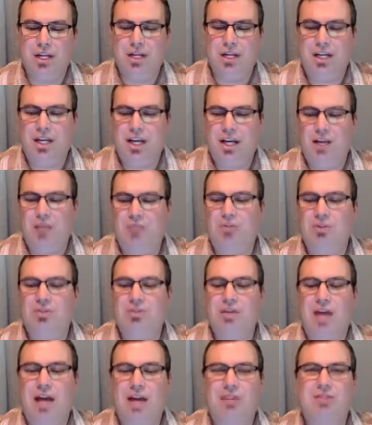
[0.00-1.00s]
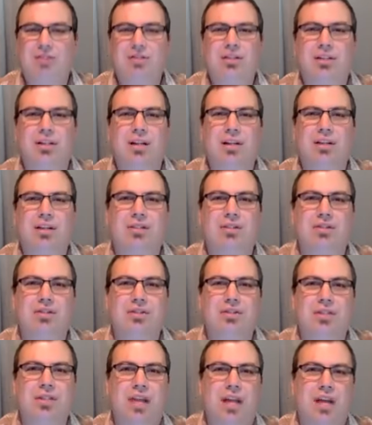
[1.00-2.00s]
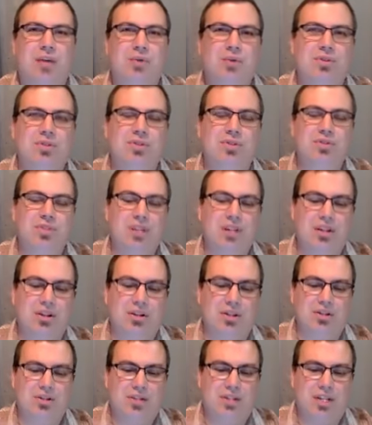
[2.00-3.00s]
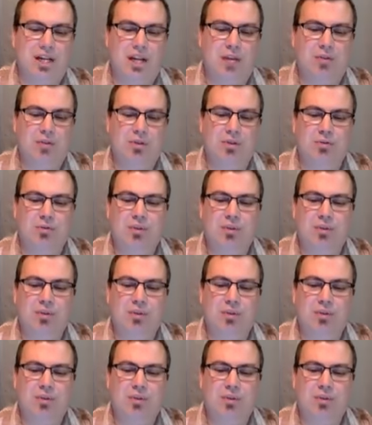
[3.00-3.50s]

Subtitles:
He ate with tax collectors. He ate with sinners. He ate with